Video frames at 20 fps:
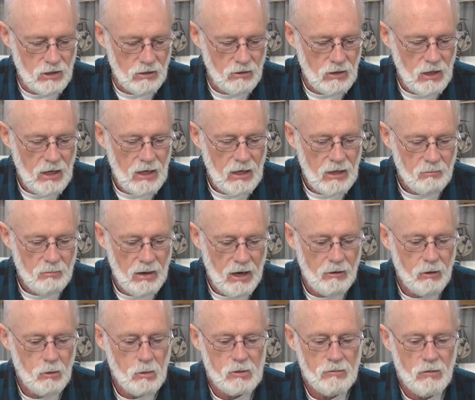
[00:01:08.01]
So
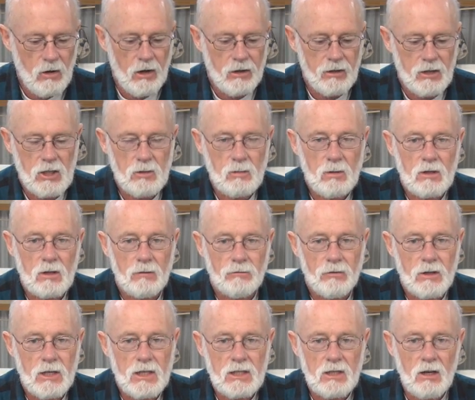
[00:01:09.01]
Barry was flying this with the
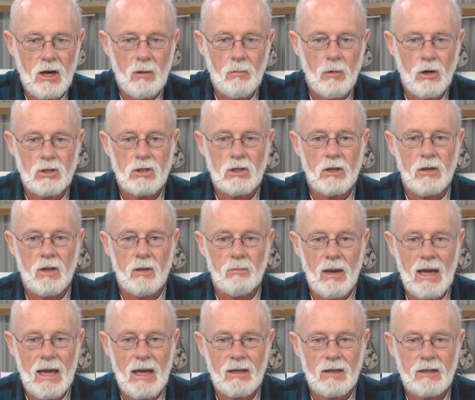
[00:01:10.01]
Free Sky module in the
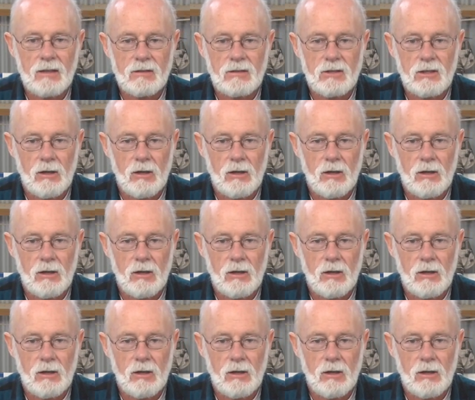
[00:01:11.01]
back.